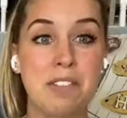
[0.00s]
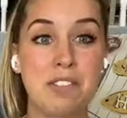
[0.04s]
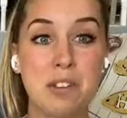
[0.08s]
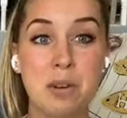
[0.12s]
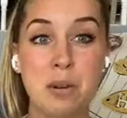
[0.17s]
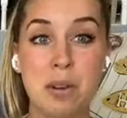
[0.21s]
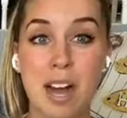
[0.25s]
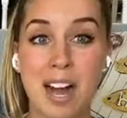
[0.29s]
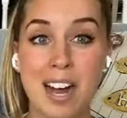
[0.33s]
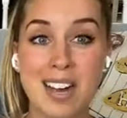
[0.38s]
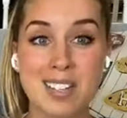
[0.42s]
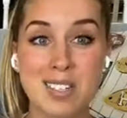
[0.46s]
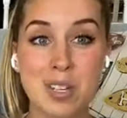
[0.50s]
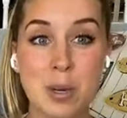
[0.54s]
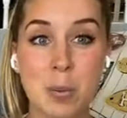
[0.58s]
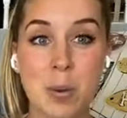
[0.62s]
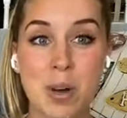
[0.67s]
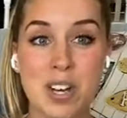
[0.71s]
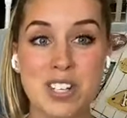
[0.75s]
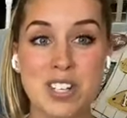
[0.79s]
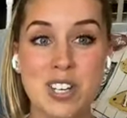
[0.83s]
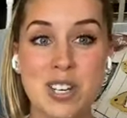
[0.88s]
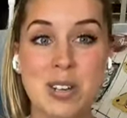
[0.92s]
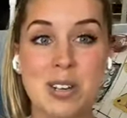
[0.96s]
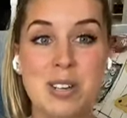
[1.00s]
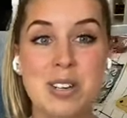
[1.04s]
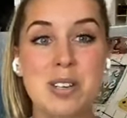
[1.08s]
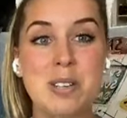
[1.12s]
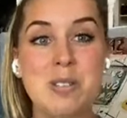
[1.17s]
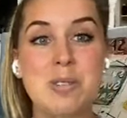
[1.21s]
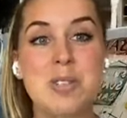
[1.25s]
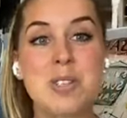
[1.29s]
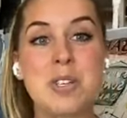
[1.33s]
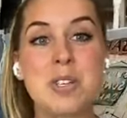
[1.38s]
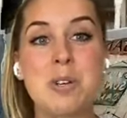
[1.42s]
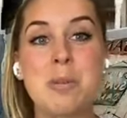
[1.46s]
If you guys are watching on
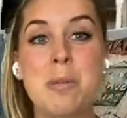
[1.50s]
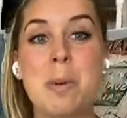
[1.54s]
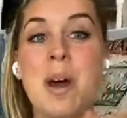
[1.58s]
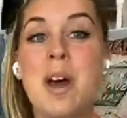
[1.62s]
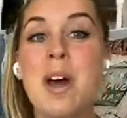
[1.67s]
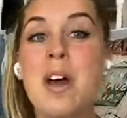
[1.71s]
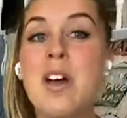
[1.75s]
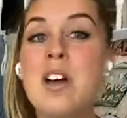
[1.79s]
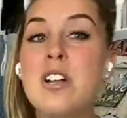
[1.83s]
YouTube,